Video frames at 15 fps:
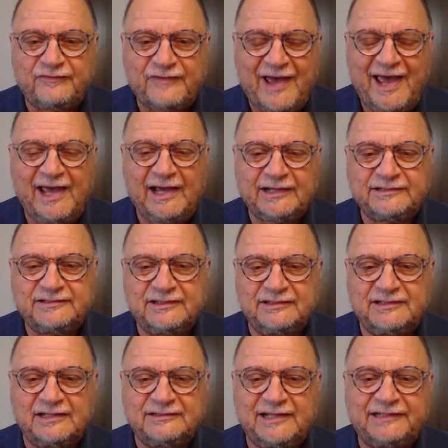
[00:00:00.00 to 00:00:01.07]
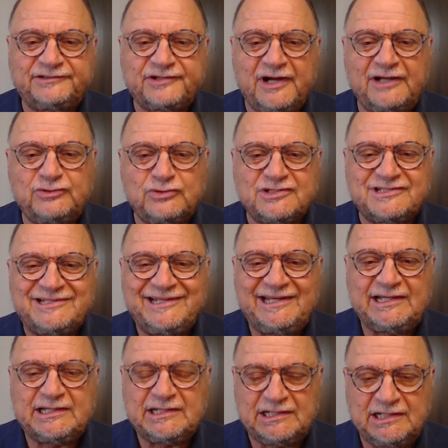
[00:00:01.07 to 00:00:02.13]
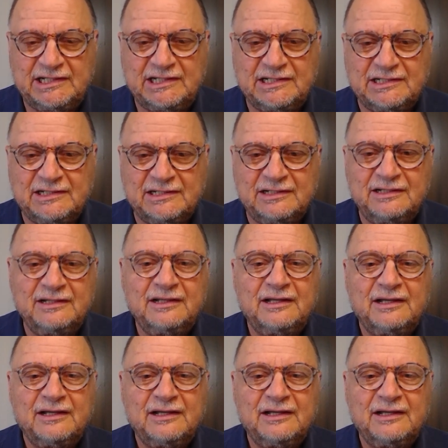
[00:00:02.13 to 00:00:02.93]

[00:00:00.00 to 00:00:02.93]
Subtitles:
fact that they try to sneak in